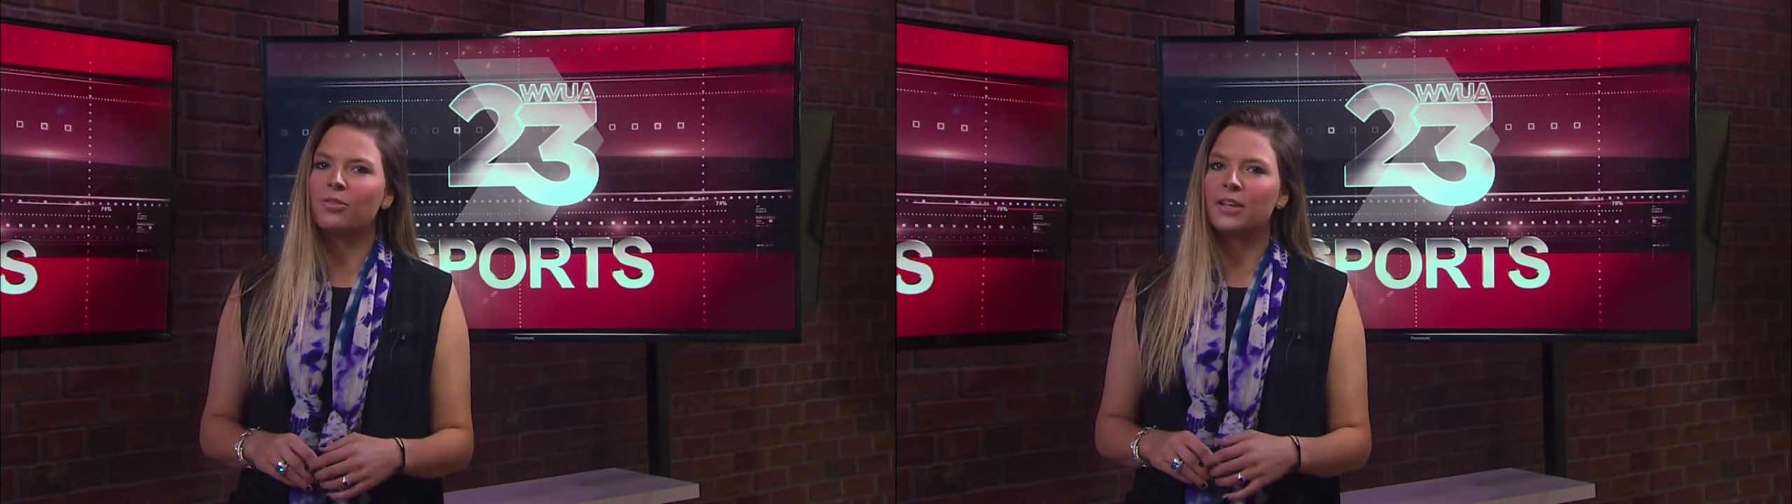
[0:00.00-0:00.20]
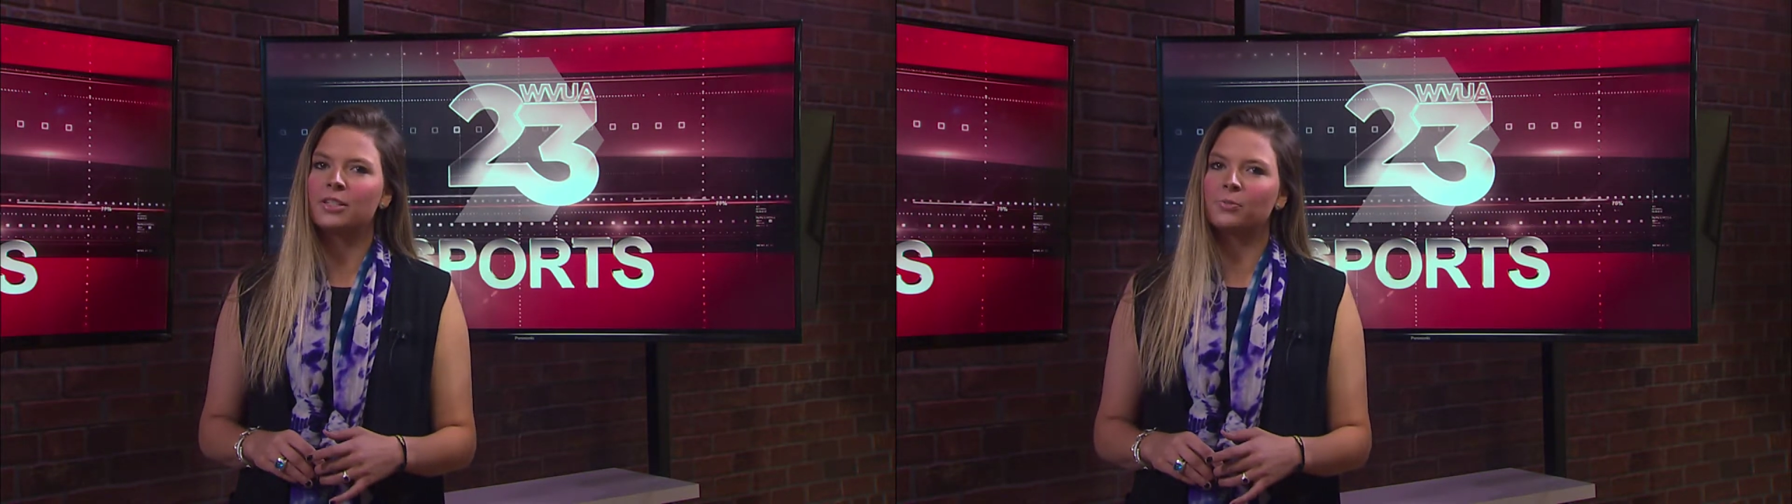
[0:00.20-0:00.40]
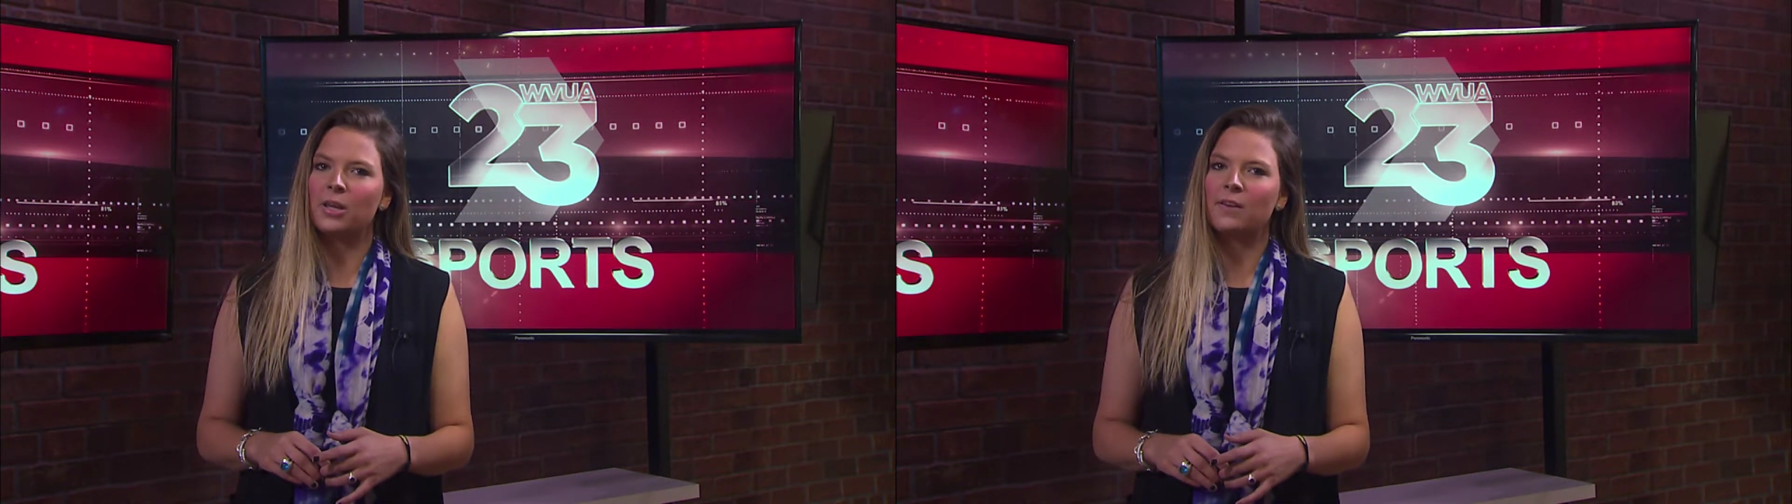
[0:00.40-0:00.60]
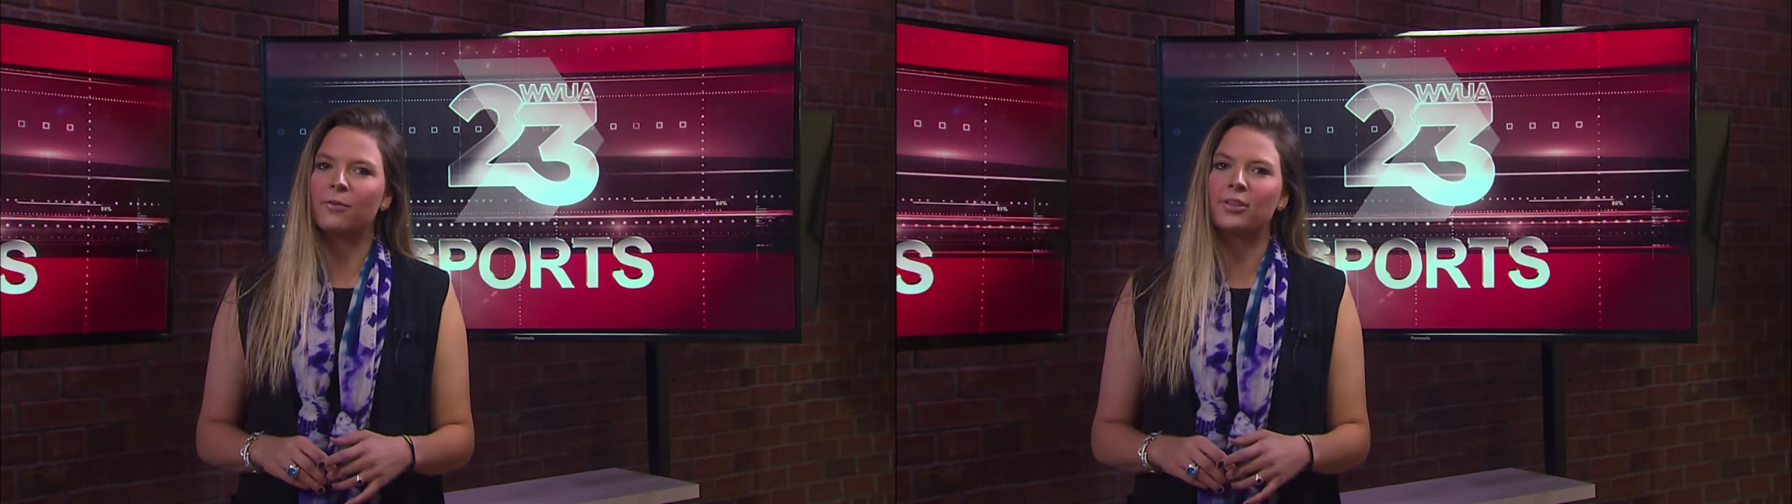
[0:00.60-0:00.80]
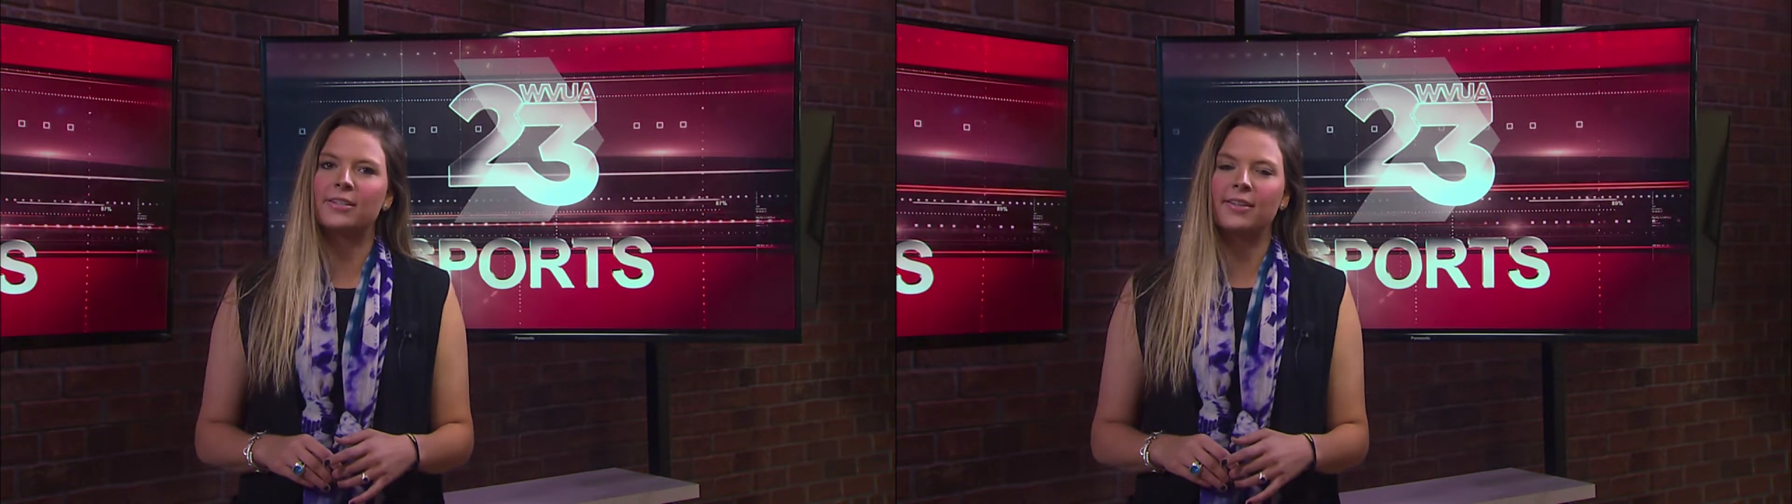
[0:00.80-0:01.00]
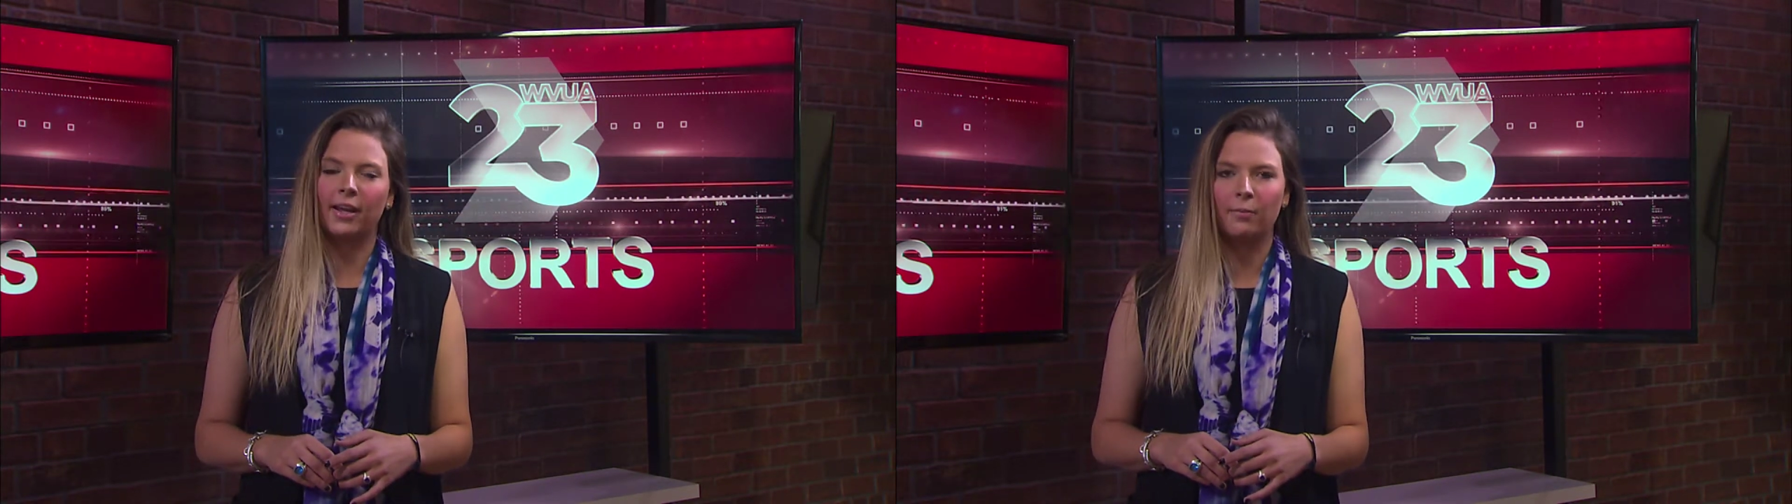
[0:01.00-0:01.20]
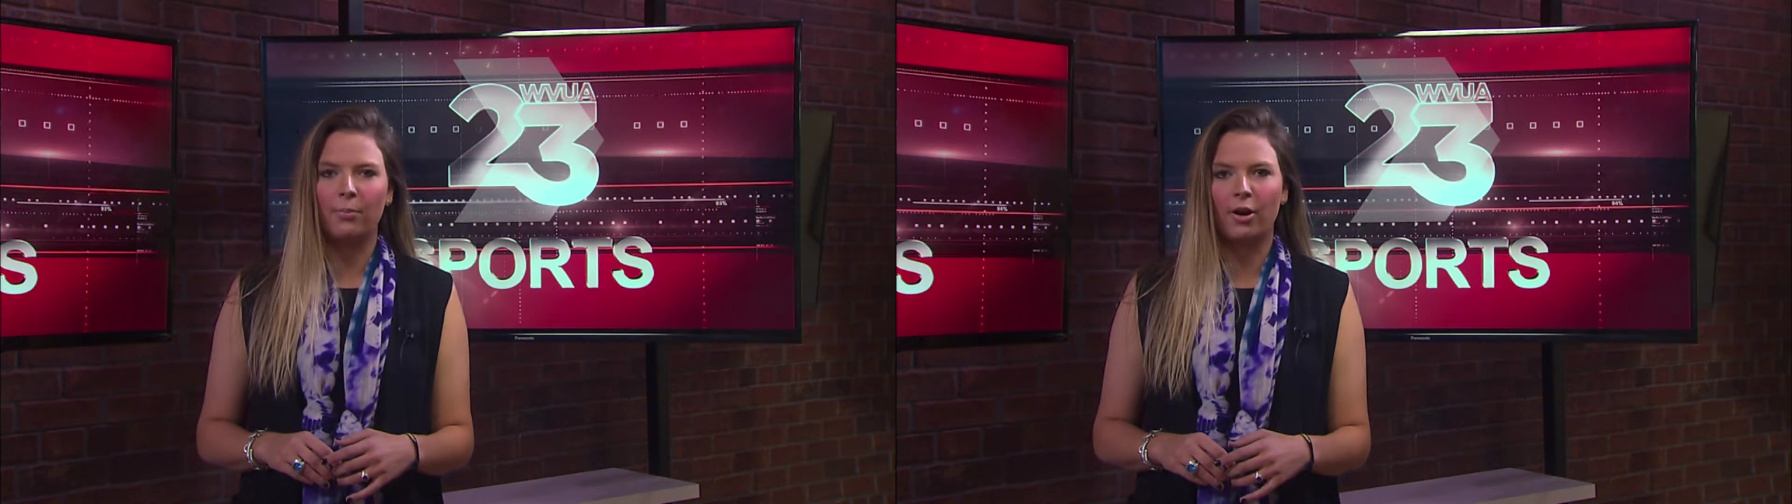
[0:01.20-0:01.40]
this week for the second